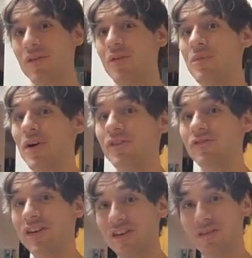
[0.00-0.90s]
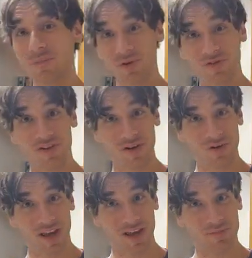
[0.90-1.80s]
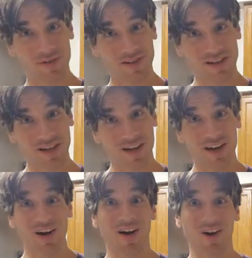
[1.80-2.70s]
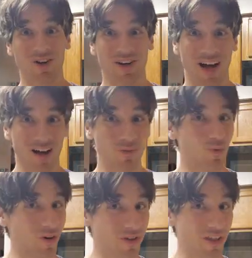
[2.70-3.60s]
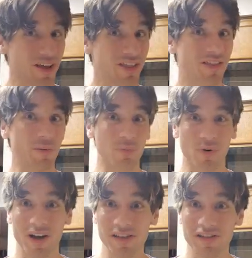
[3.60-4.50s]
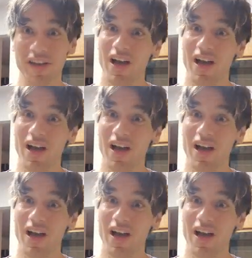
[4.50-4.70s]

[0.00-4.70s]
but most video games are not worth the price